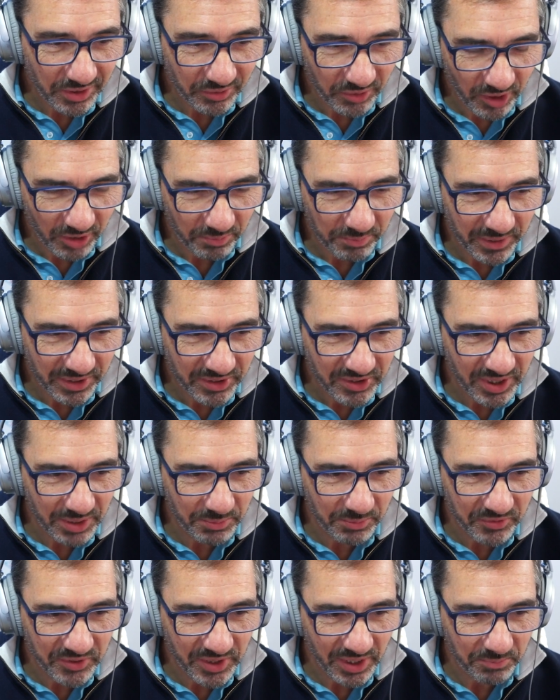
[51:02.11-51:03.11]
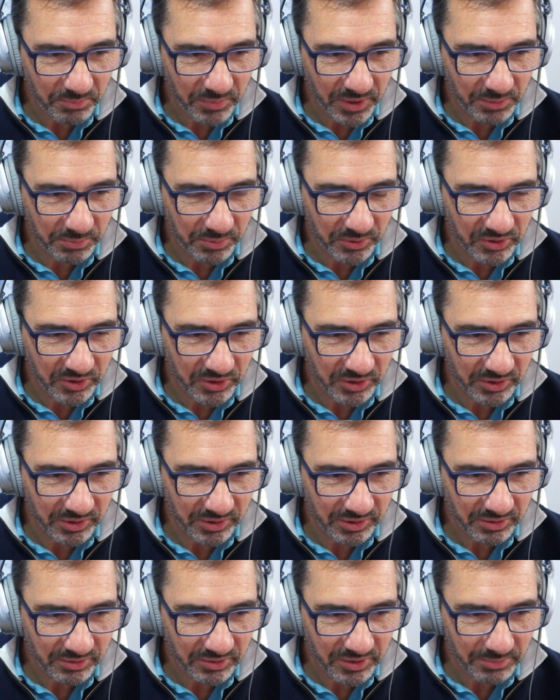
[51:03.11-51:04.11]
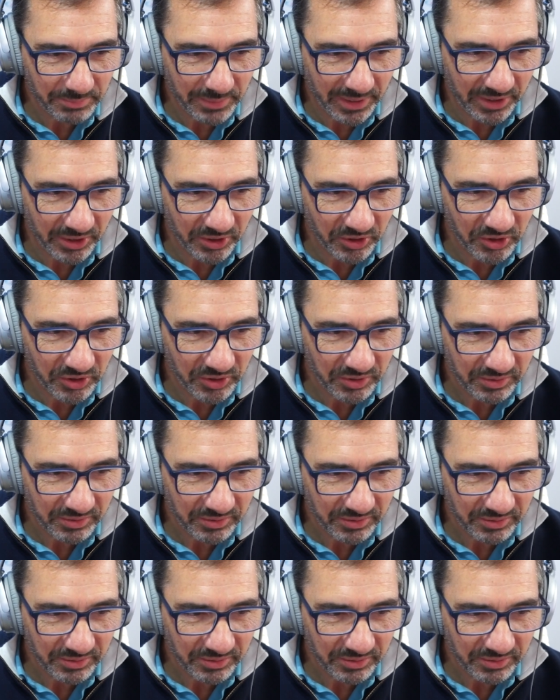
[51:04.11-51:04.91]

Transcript: You've got a big team of 10 people to, to manage